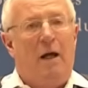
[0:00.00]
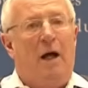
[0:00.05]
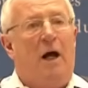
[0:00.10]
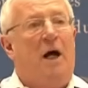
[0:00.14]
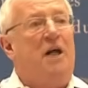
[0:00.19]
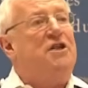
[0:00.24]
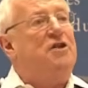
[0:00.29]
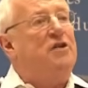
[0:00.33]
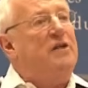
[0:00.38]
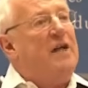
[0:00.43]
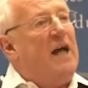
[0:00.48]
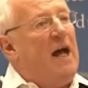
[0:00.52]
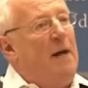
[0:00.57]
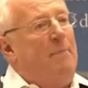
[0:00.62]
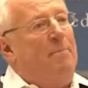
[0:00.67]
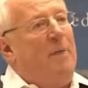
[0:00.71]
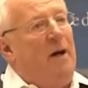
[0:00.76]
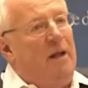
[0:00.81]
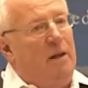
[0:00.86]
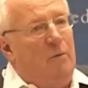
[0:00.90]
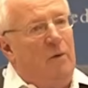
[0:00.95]
I should
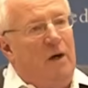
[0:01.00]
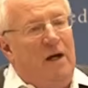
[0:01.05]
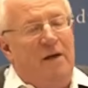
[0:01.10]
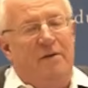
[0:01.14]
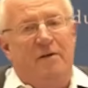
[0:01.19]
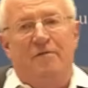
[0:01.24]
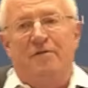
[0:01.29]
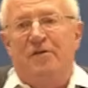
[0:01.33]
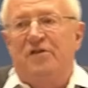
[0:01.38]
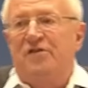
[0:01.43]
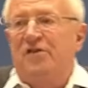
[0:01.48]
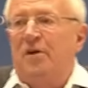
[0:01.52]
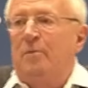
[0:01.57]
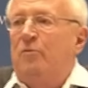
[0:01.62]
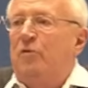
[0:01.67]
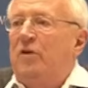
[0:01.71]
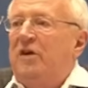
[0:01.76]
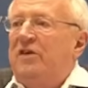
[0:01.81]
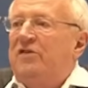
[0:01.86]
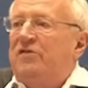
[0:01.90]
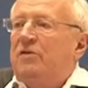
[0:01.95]
add, by the way, that for
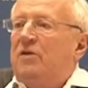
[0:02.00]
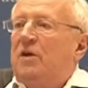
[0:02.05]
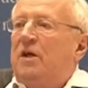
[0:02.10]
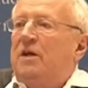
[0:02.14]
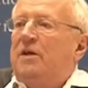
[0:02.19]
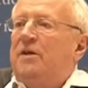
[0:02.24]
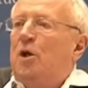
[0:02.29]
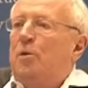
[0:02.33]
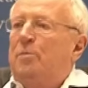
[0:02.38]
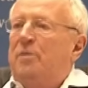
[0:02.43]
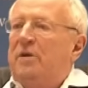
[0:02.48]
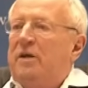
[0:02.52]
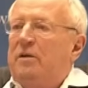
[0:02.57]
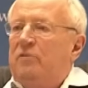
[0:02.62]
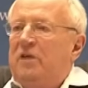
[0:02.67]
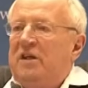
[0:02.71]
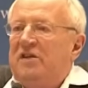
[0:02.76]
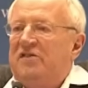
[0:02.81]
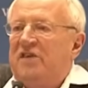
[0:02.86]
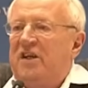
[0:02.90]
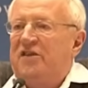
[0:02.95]
some reason, nobody
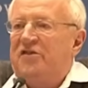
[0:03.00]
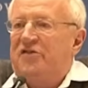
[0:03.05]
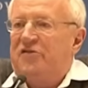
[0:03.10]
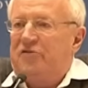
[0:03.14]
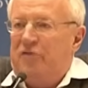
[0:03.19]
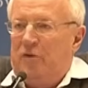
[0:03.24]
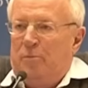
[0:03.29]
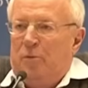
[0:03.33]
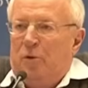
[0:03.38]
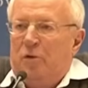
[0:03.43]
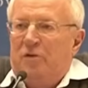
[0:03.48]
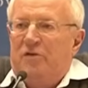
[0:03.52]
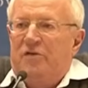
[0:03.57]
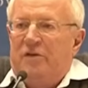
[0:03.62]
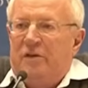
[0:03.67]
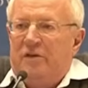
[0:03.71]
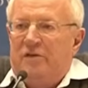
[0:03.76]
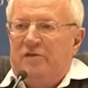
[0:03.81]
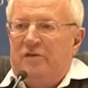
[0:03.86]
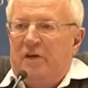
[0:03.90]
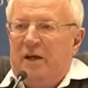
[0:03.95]
reads history books
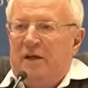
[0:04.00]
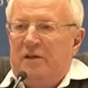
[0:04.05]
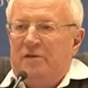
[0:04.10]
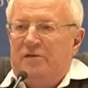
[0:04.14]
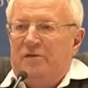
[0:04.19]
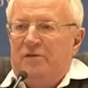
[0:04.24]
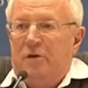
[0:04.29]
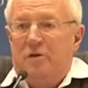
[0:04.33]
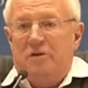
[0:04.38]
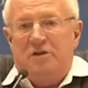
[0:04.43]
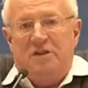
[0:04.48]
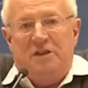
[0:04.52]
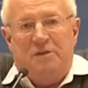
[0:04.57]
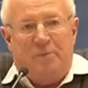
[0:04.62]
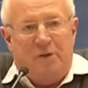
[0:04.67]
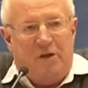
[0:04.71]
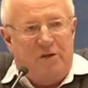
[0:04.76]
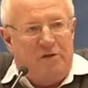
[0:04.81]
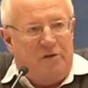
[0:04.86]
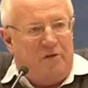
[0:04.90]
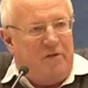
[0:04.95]
these days, not just
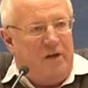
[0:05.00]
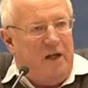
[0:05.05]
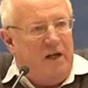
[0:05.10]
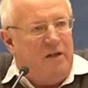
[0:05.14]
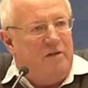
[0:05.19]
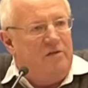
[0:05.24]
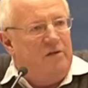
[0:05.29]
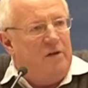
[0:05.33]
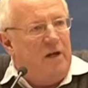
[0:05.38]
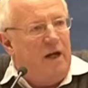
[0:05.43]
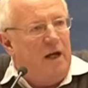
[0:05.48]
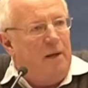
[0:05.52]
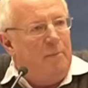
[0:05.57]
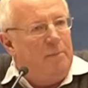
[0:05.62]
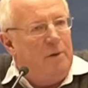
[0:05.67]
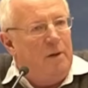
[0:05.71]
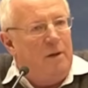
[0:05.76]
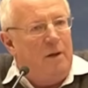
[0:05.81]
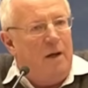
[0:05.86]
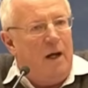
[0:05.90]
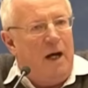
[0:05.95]
because of the internet,
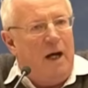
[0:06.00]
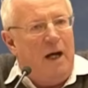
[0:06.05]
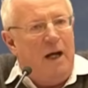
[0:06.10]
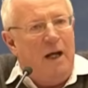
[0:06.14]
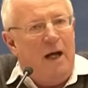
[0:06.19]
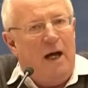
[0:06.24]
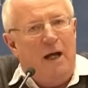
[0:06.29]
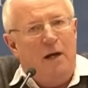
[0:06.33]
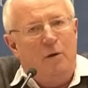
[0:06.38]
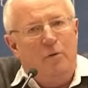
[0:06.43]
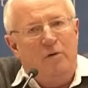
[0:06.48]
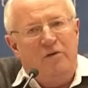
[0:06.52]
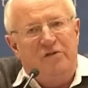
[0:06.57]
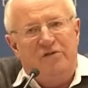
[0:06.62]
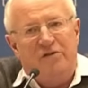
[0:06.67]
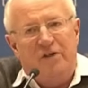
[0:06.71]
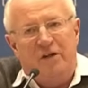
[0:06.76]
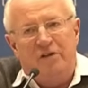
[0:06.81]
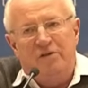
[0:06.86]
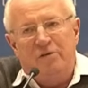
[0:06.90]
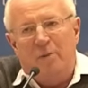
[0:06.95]
but I always
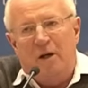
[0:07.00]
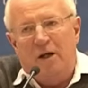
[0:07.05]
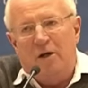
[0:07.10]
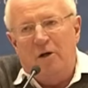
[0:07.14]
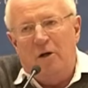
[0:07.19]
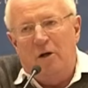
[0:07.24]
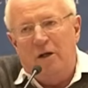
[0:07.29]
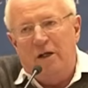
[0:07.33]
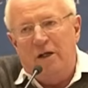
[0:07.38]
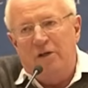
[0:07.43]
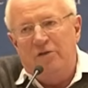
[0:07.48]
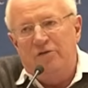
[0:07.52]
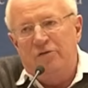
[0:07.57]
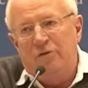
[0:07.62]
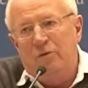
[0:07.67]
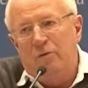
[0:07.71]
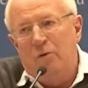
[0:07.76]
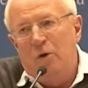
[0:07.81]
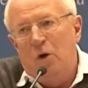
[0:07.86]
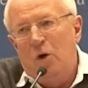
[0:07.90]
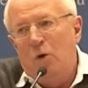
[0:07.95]
say to my colleagues
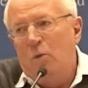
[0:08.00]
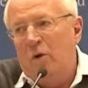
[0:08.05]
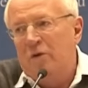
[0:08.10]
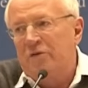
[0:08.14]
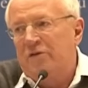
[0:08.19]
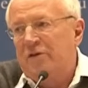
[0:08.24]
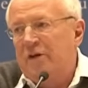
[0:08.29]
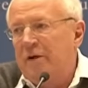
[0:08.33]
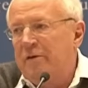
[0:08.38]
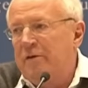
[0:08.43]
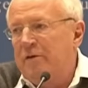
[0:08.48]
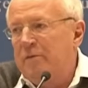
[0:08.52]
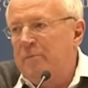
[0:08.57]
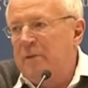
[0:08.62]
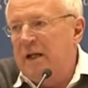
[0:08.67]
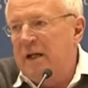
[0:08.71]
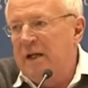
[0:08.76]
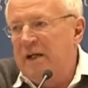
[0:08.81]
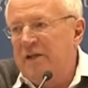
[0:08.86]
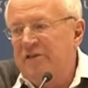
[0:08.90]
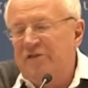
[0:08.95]
who want to go to the
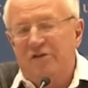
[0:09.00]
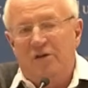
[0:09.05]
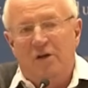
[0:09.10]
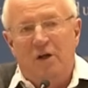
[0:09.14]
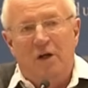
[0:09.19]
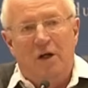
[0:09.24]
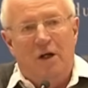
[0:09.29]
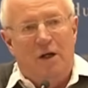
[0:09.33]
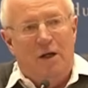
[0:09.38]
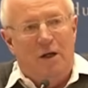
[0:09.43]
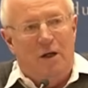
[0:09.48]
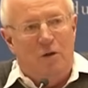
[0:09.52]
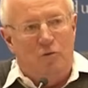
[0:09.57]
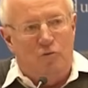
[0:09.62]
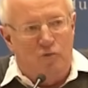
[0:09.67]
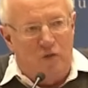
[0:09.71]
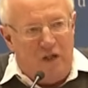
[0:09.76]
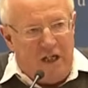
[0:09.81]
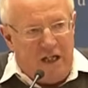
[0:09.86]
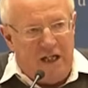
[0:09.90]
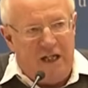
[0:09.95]
Middle East,
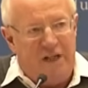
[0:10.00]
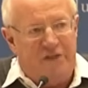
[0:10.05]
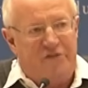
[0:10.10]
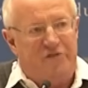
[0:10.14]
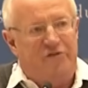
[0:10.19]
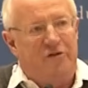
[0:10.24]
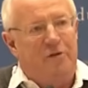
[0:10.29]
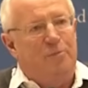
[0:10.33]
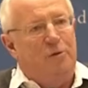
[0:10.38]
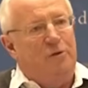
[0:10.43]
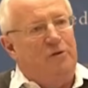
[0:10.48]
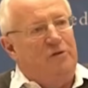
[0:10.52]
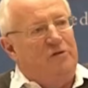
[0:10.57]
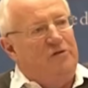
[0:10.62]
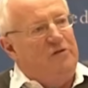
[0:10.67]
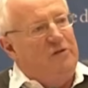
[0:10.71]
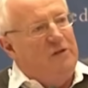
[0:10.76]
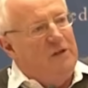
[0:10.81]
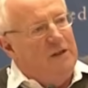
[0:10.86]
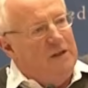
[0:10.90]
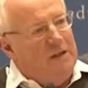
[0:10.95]
read history
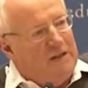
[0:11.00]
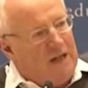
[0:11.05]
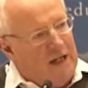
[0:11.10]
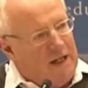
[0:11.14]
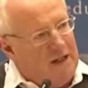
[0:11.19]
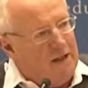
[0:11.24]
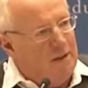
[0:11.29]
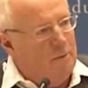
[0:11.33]
books, take